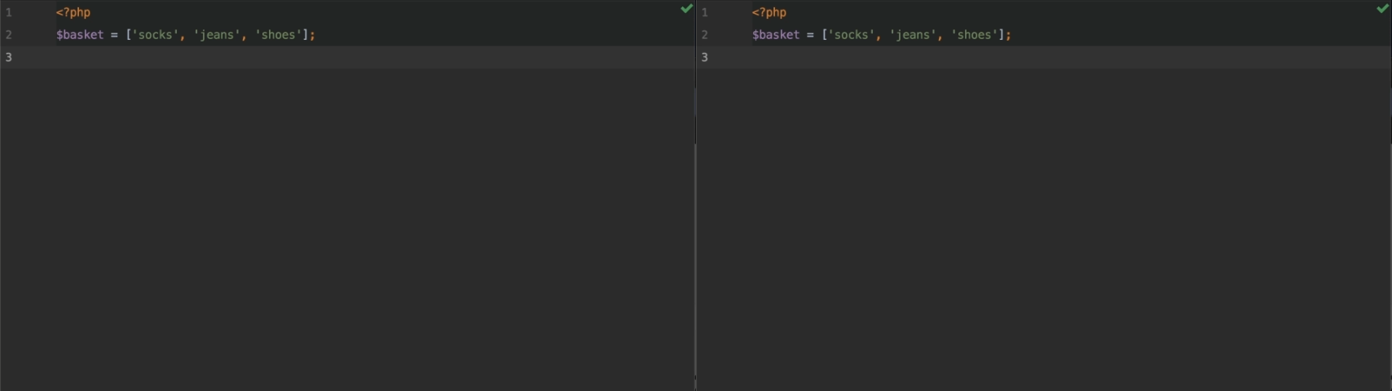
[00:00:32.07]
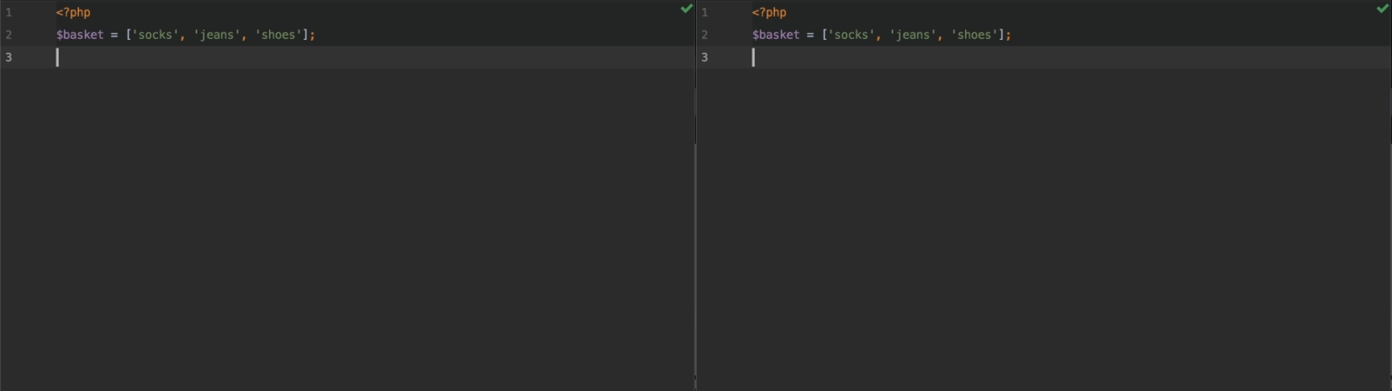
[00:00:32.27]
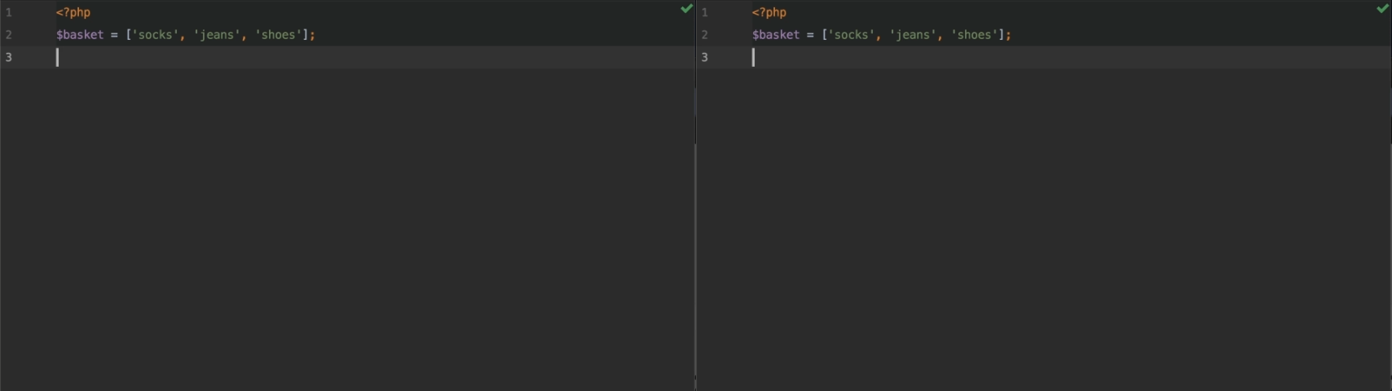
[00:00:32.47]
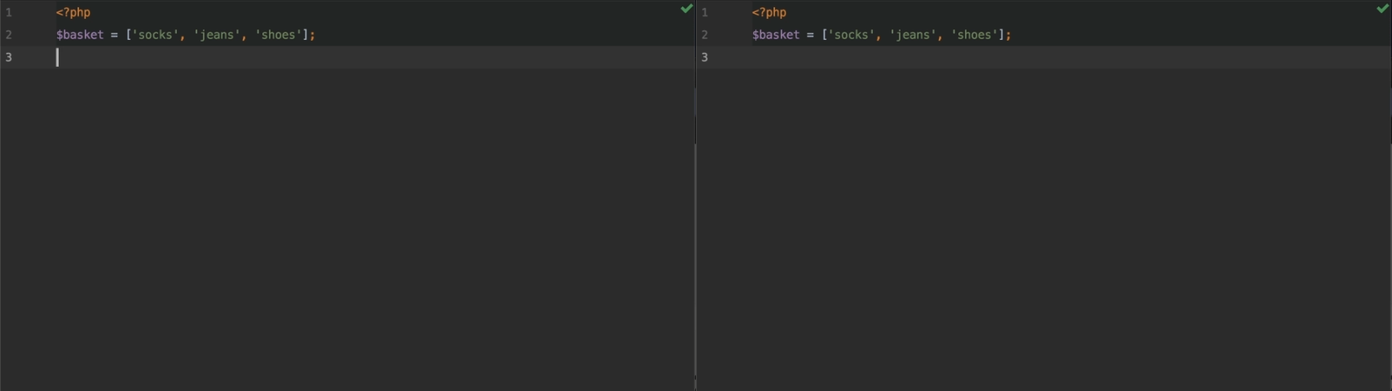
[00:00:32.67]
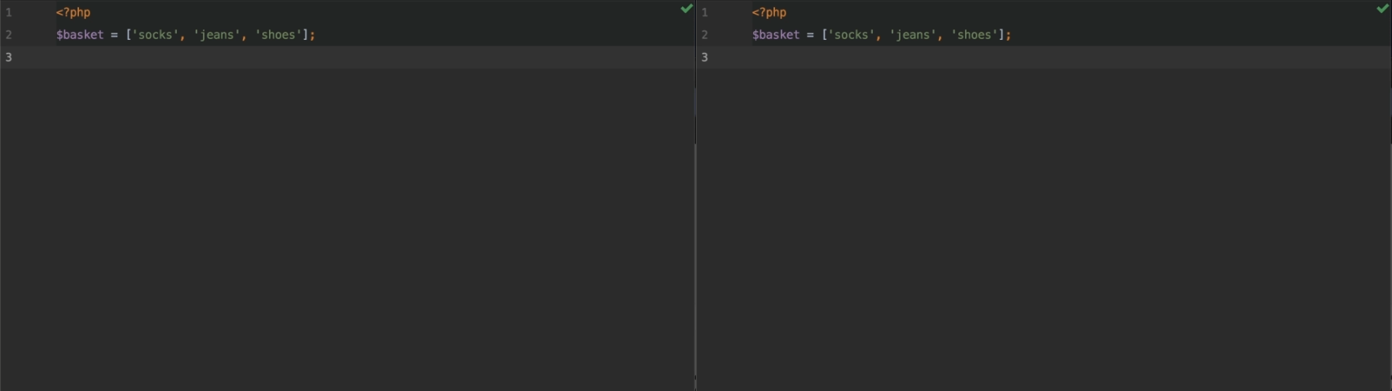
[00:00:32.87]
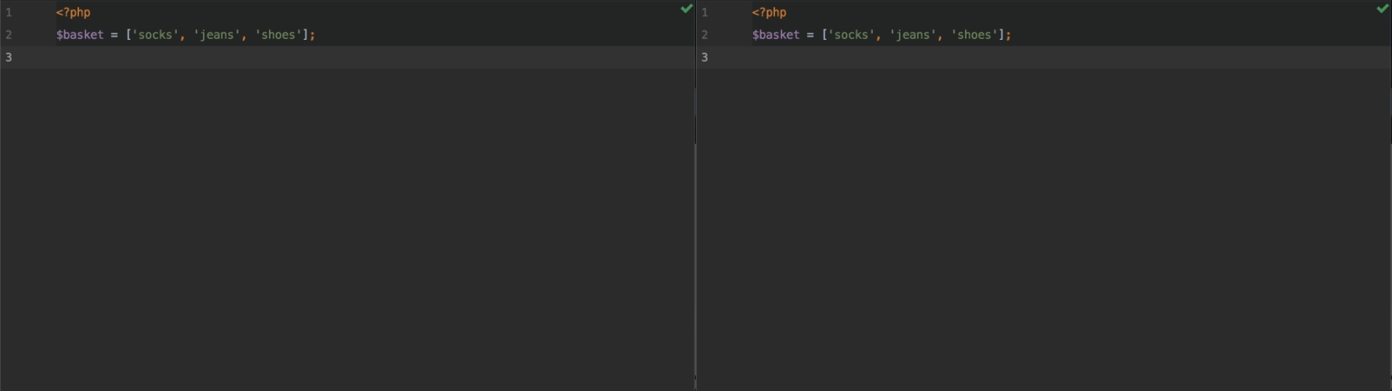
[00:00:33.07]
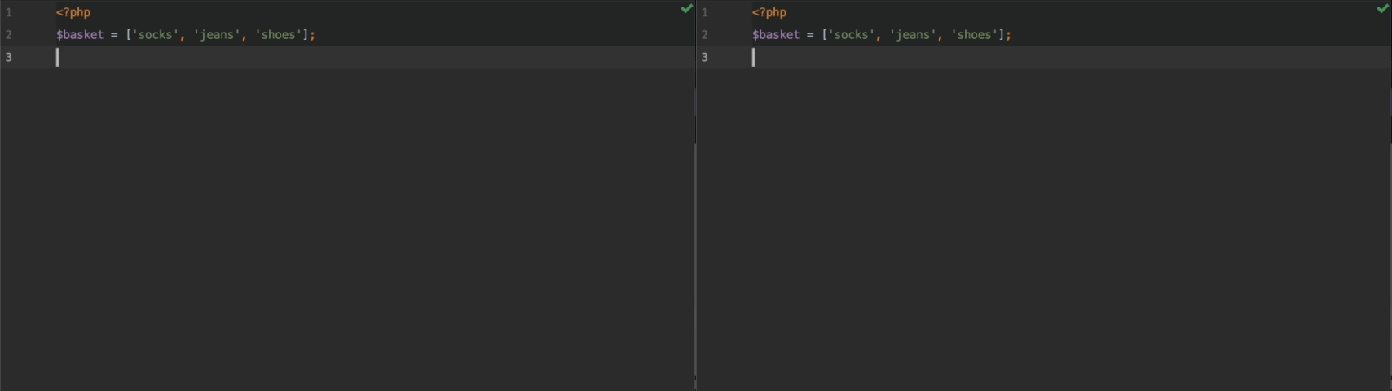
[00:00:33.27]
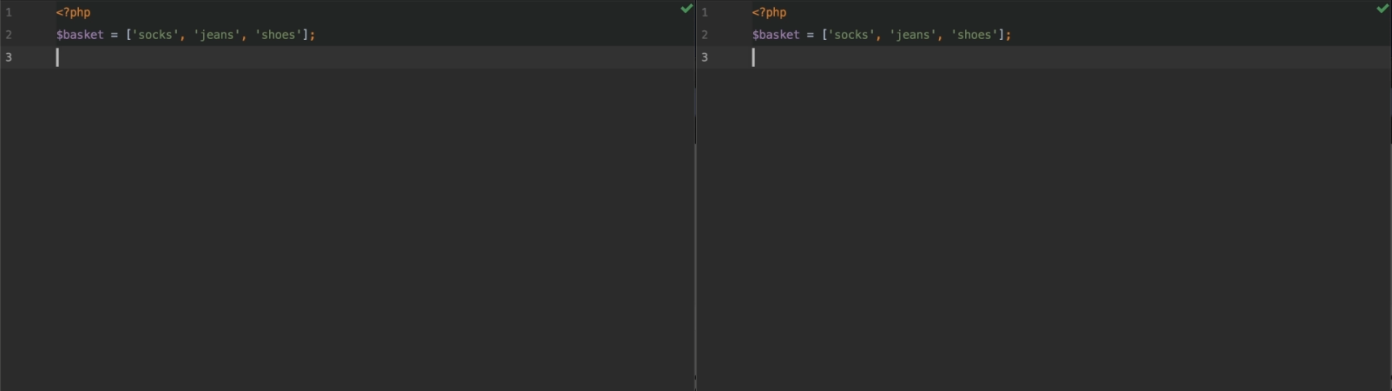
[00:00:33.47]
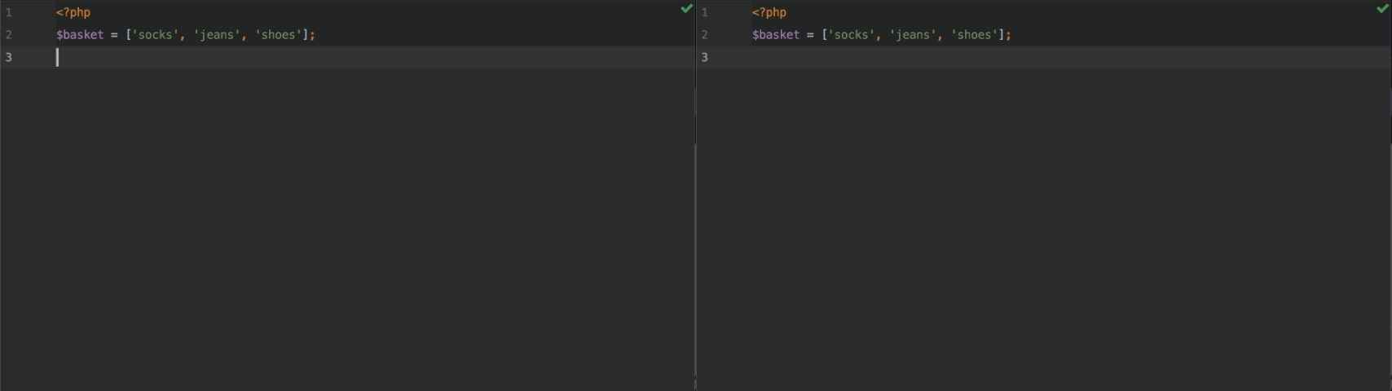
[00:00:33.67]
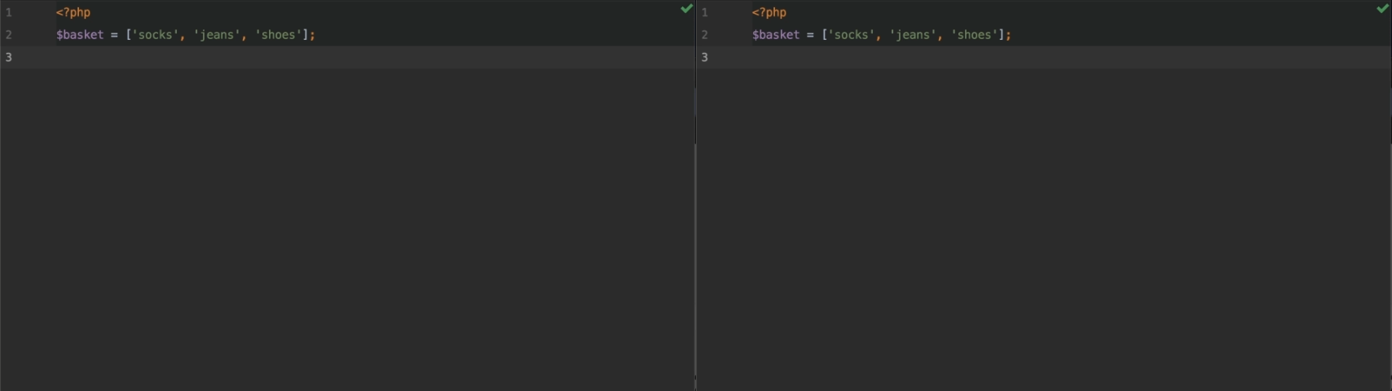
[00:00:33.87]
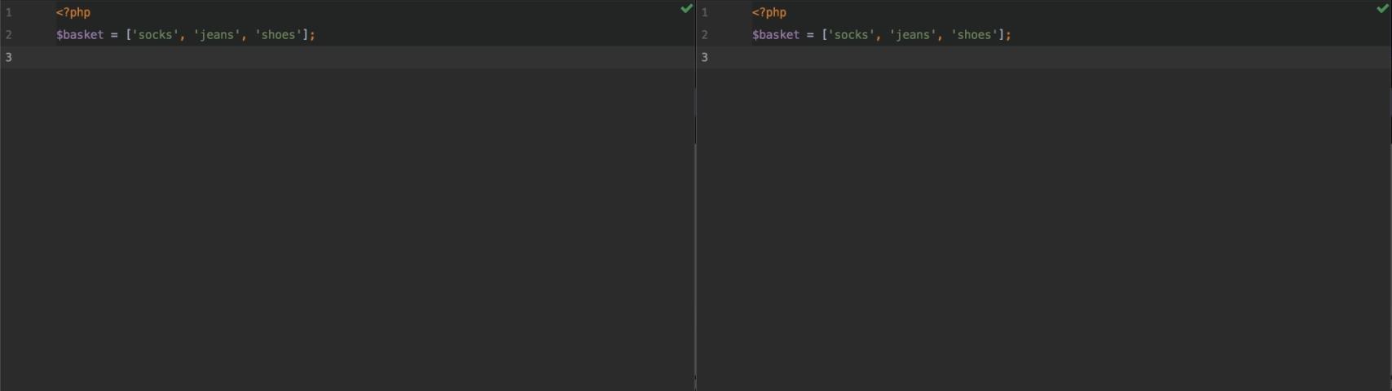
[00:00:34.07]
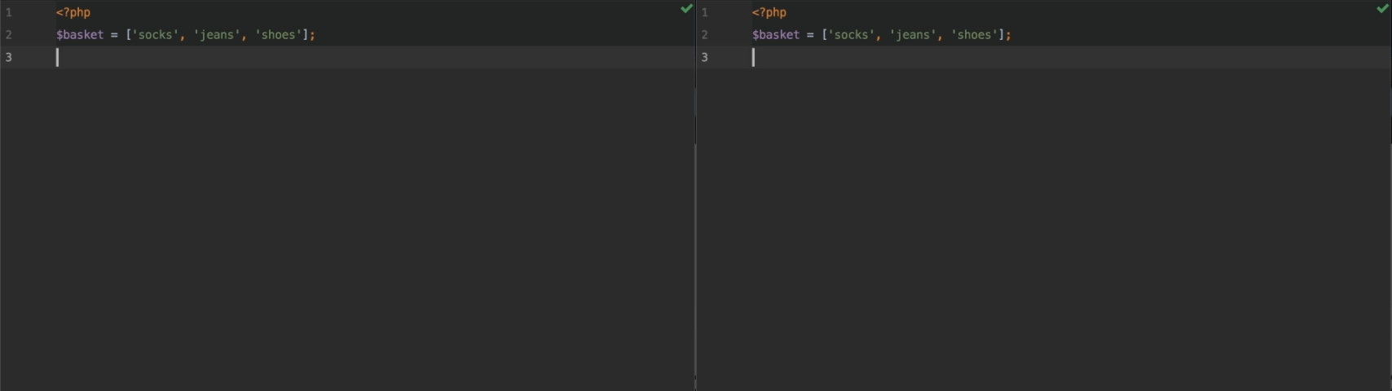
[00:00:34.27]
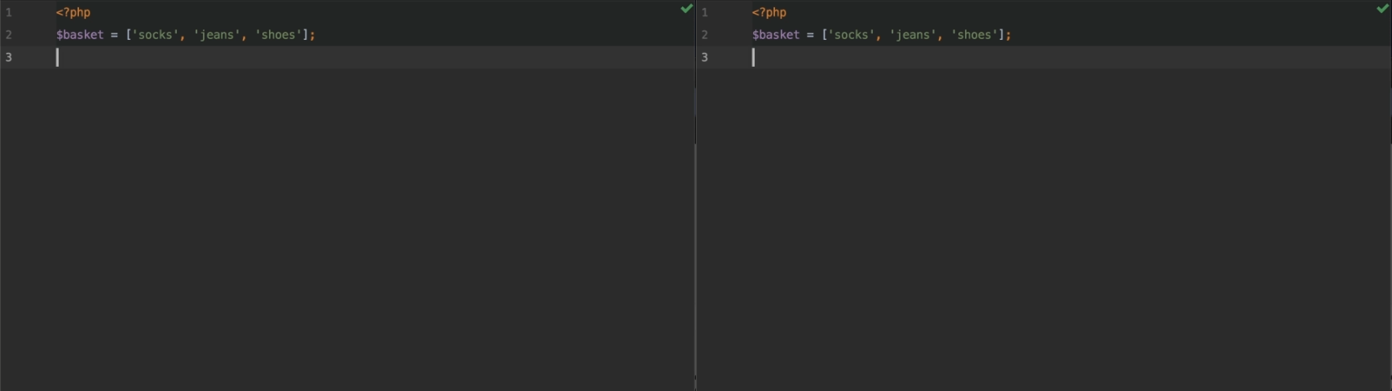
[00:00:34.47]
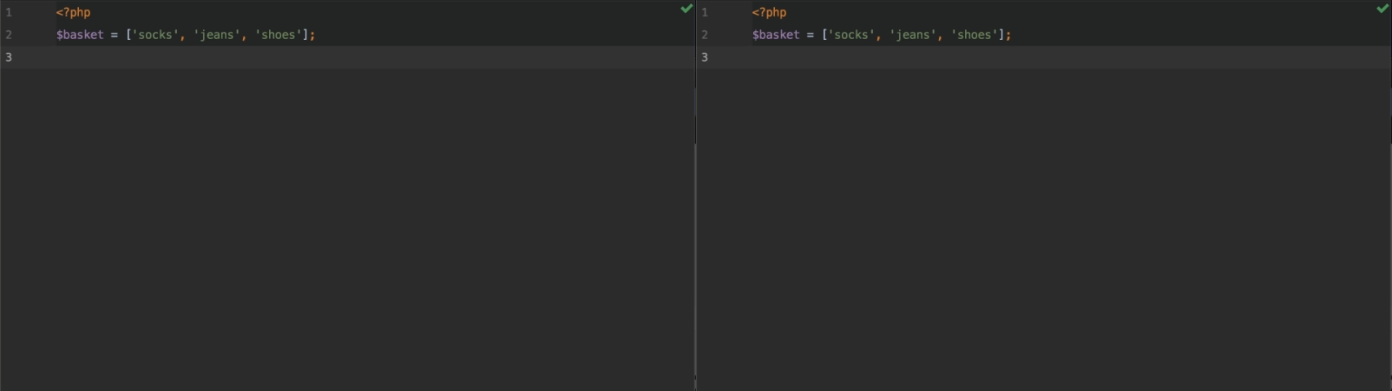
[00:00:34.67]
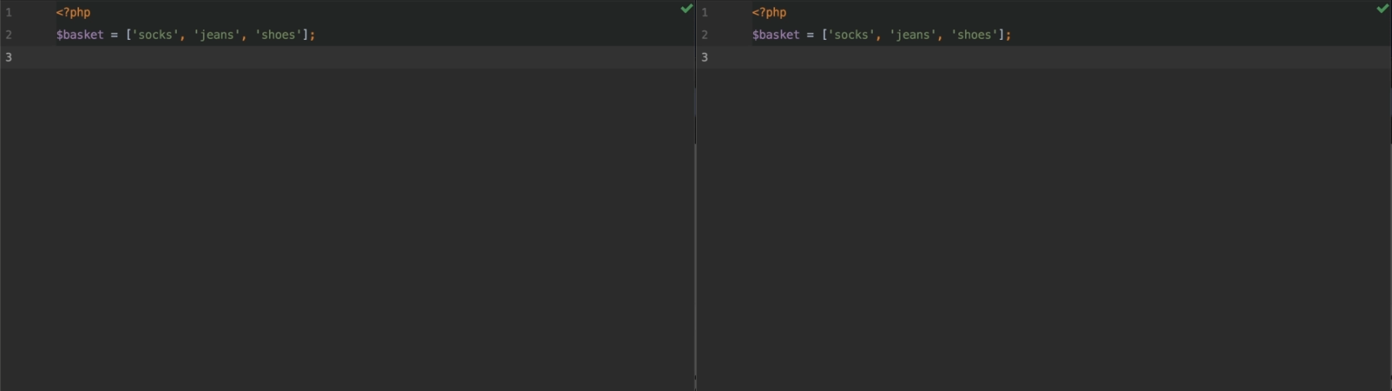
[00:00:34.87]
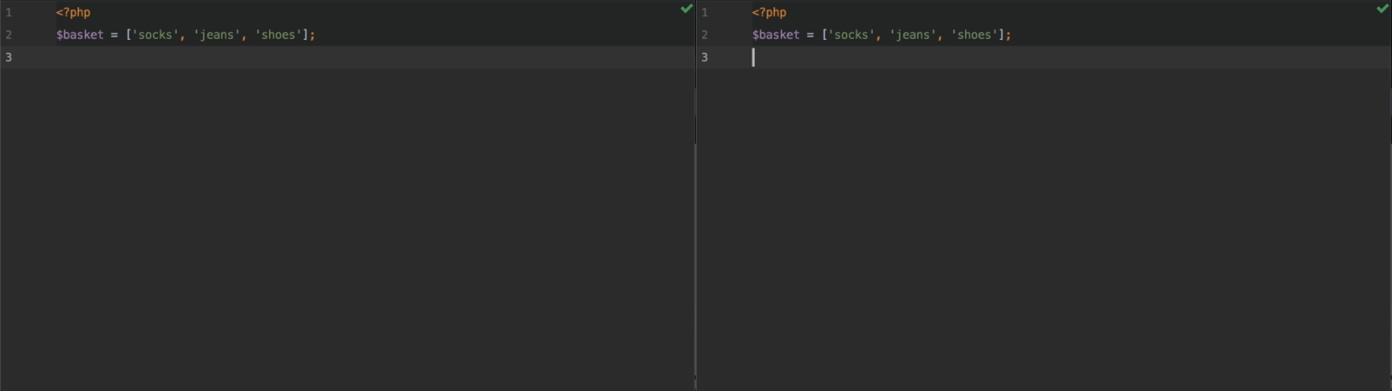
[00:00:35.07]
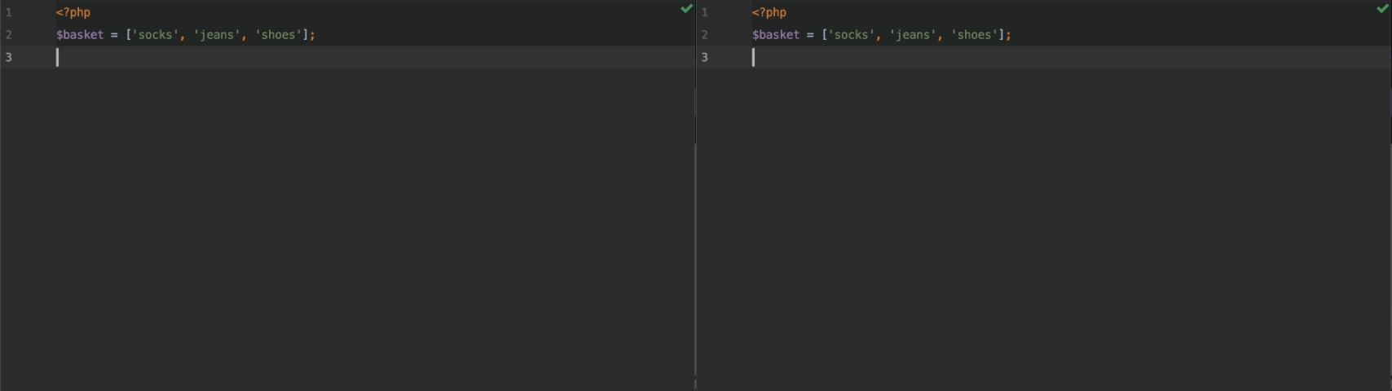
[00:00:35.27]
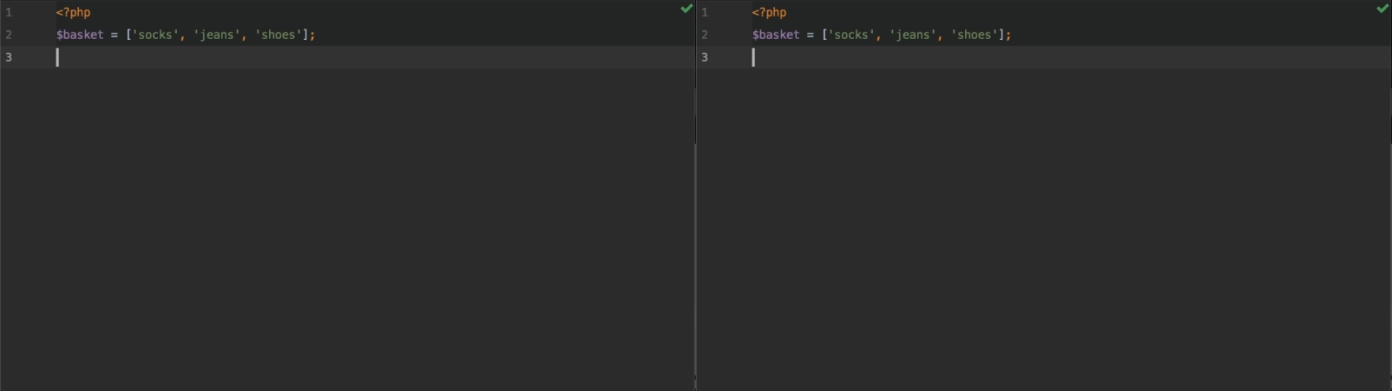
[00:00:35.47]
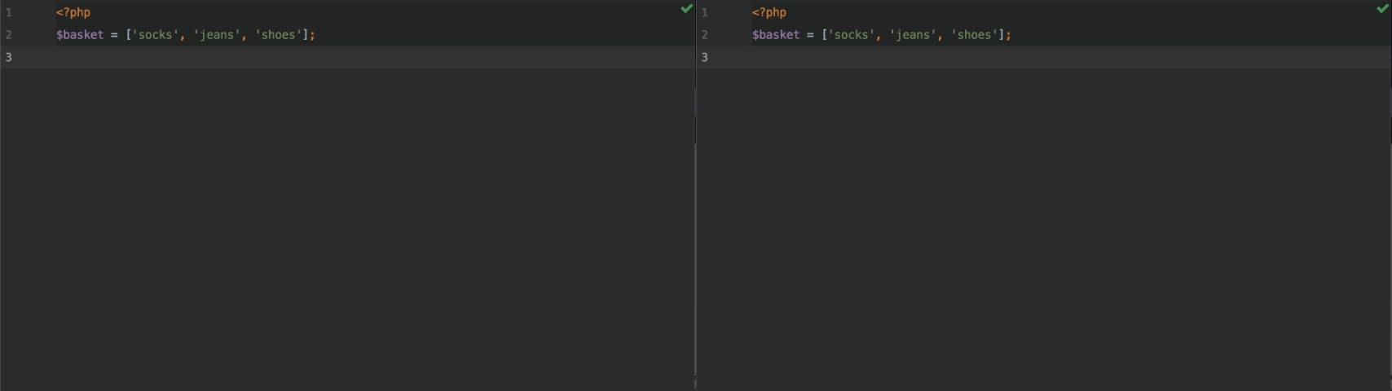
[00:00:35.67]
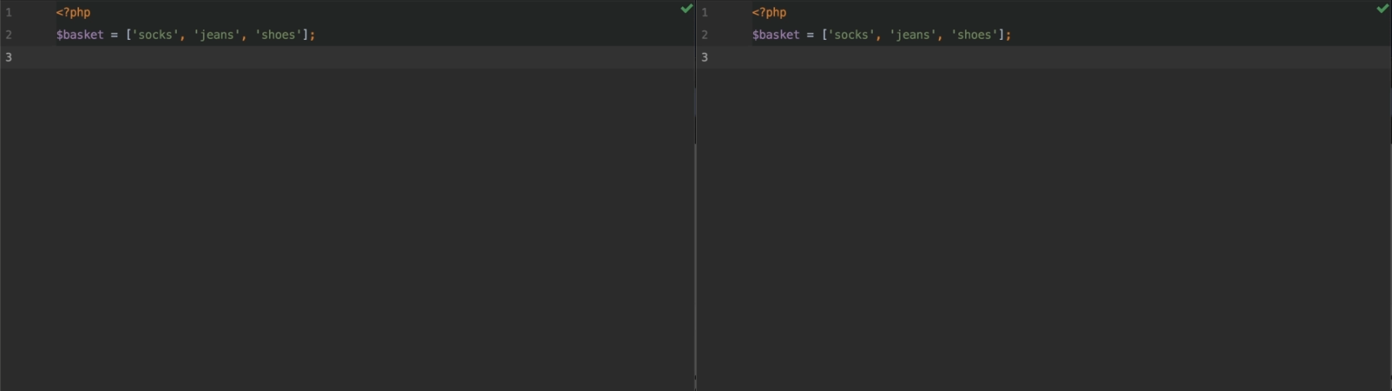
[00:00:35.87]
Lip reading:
[unreadable: no face in view]